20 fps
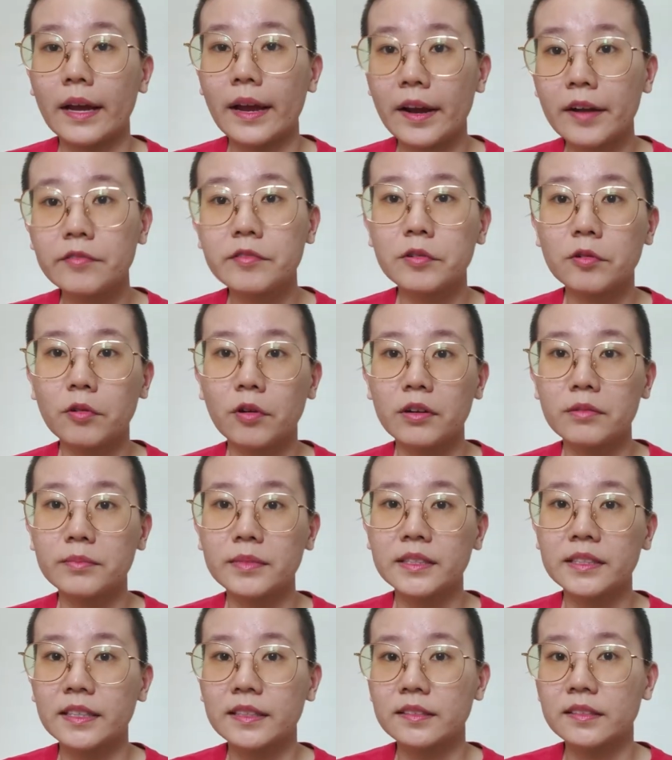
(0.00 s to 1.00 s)
hair
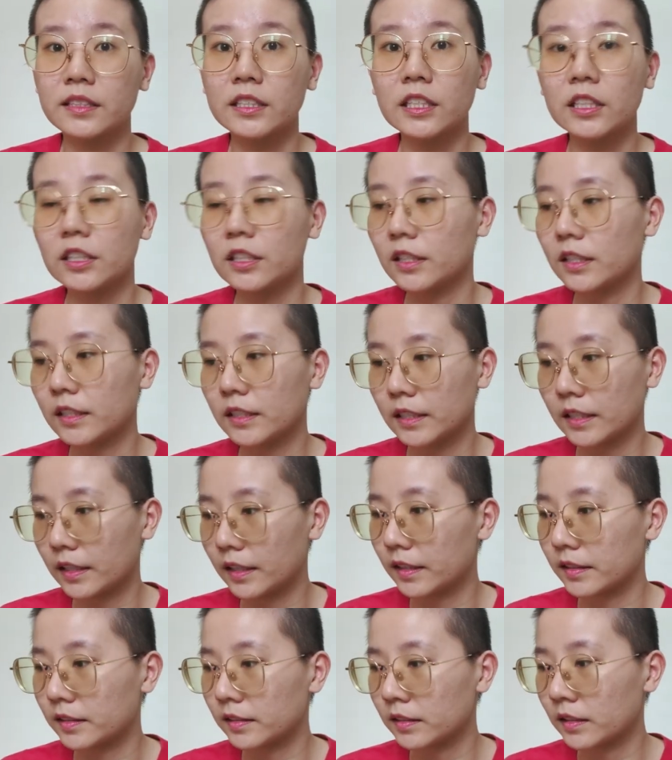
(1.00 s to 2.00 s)
requirement that's needed
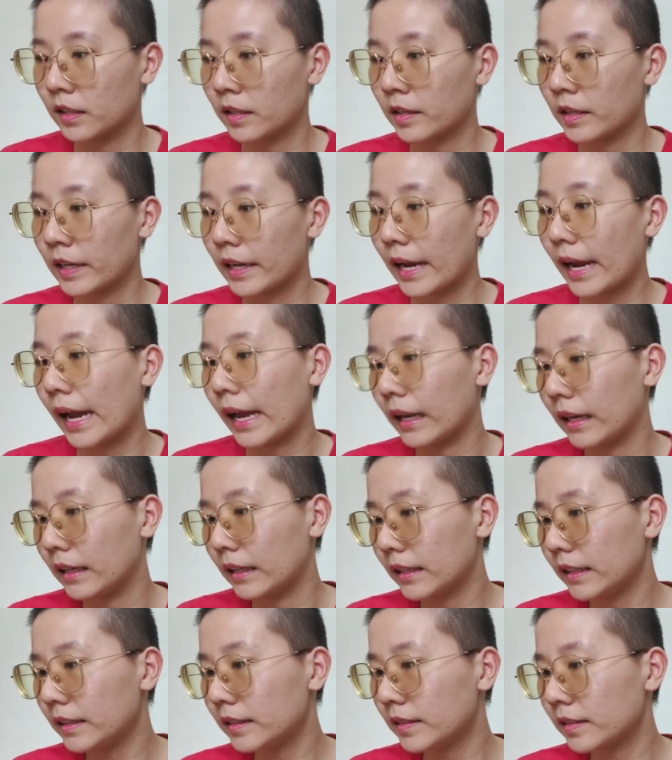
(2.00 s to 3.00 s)
is at
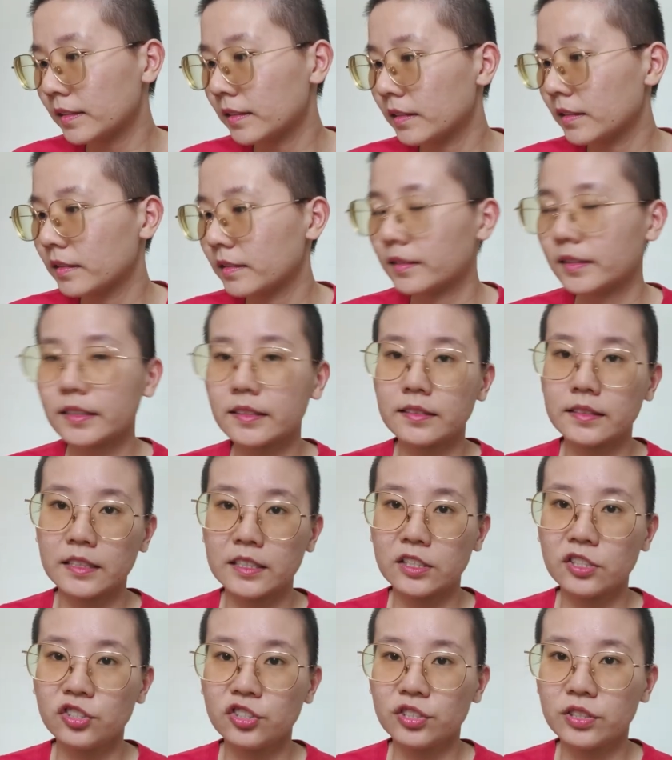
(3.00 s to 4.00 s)
least 6
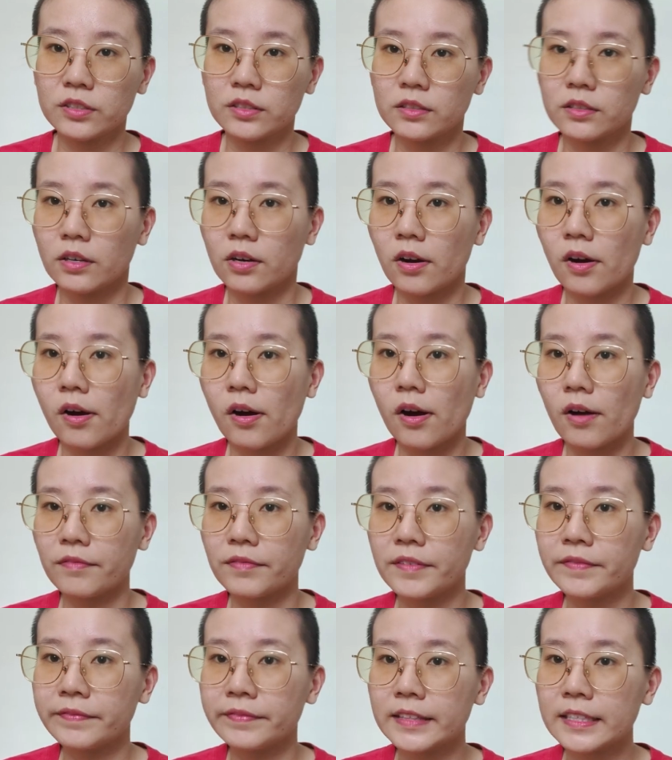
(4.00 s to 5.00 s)
inch or
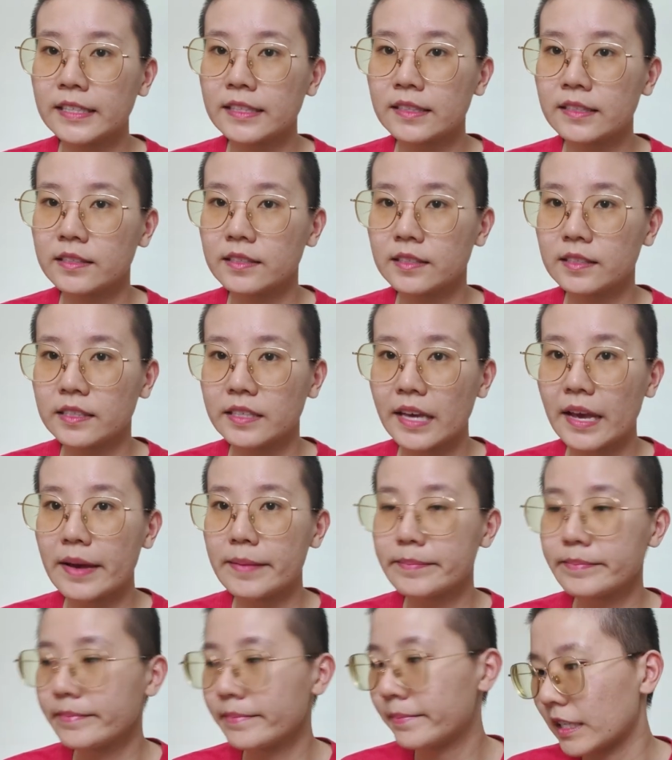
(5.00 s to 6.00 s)
15
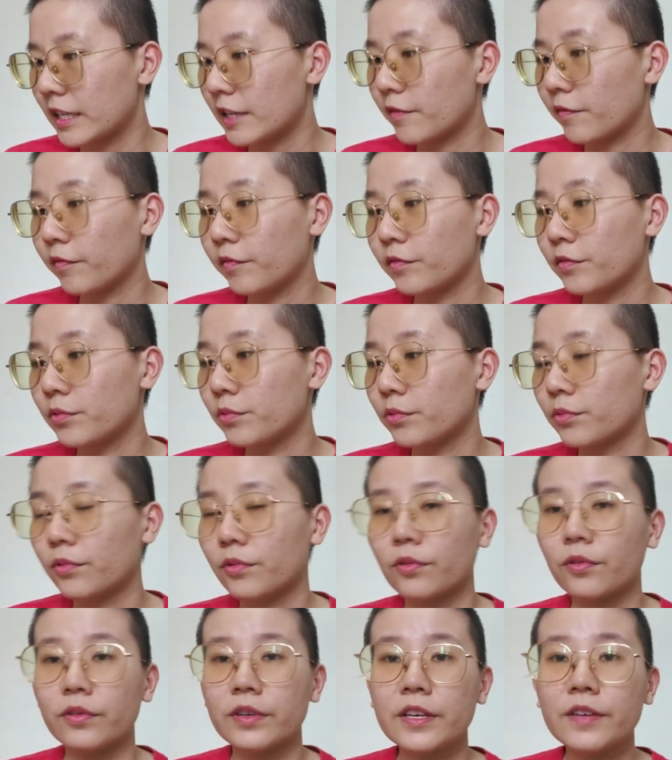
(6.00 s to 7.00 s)
cm. If
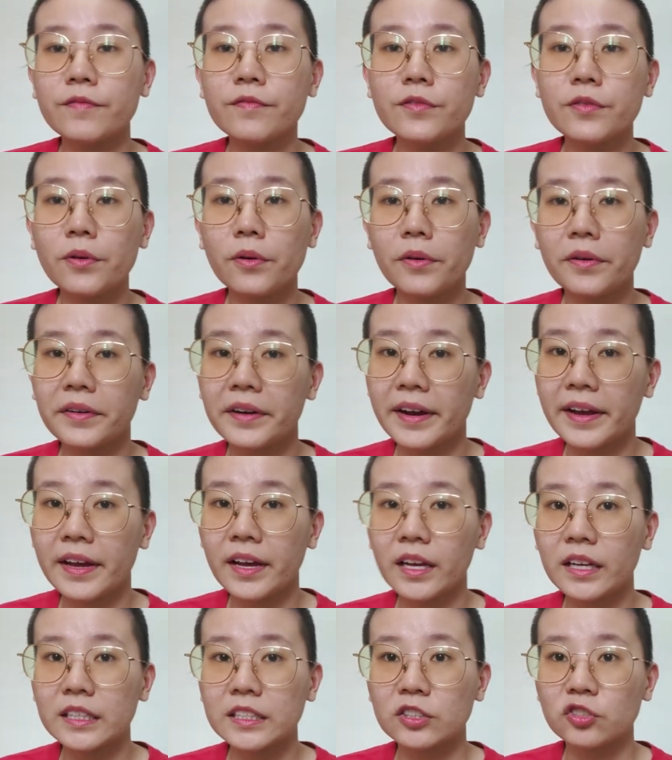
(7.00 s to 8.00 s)
your
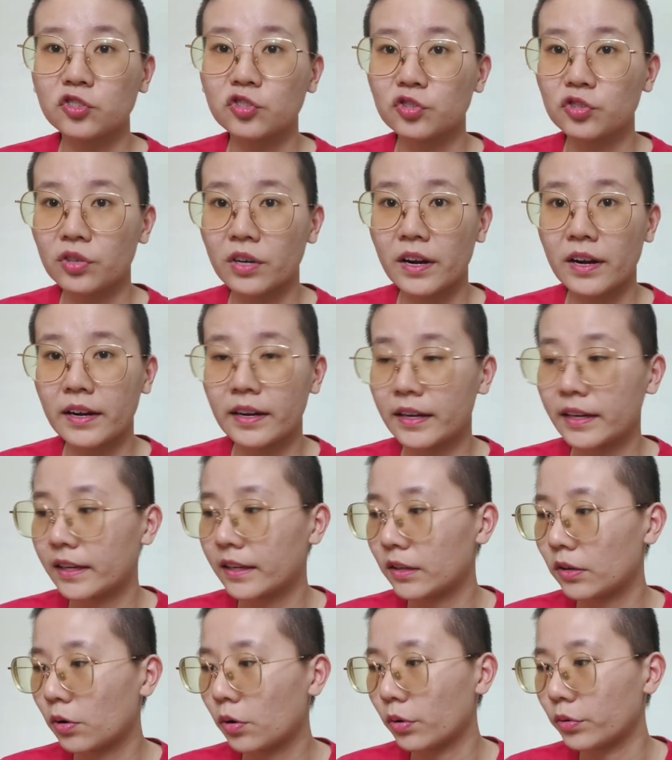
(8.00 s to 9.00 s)
hair is
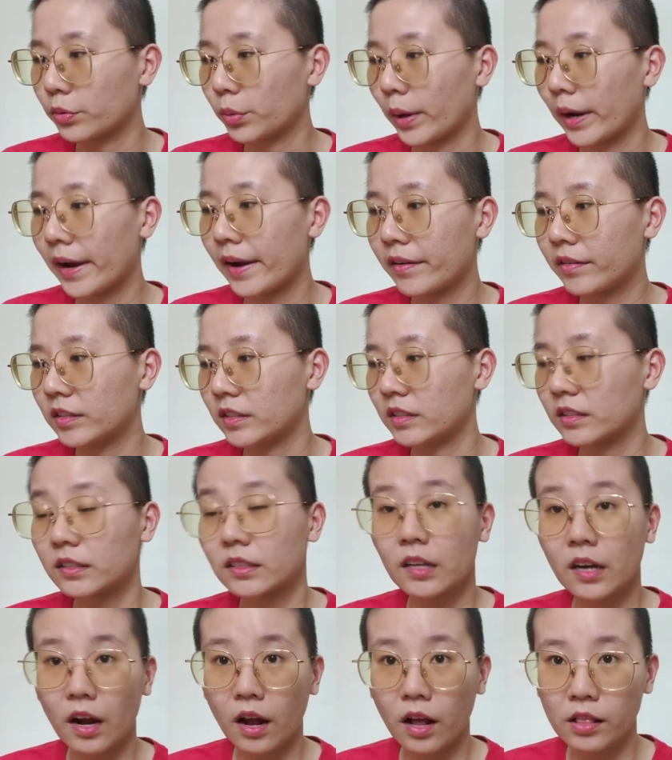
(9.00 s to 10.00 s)
dry or your hair is
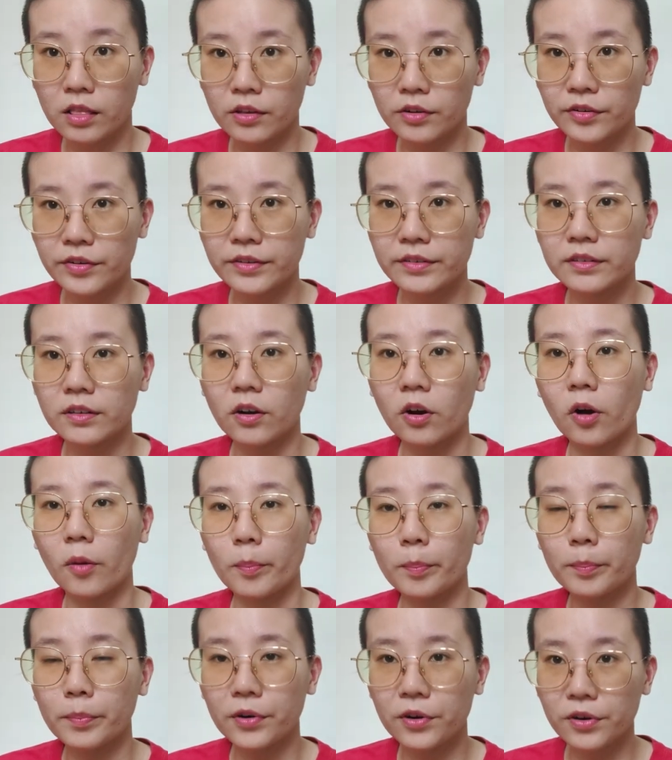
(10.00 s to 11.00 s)
colored
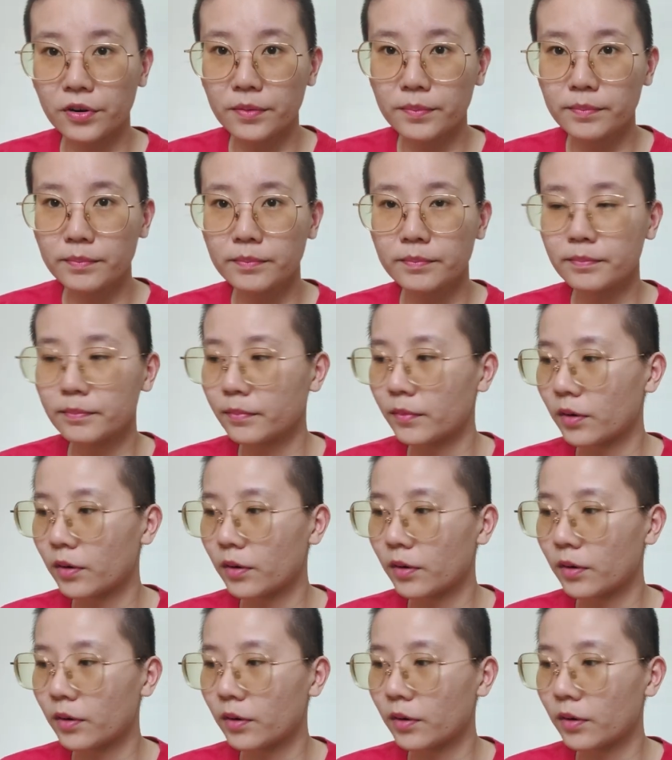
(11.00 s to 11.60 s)
or perm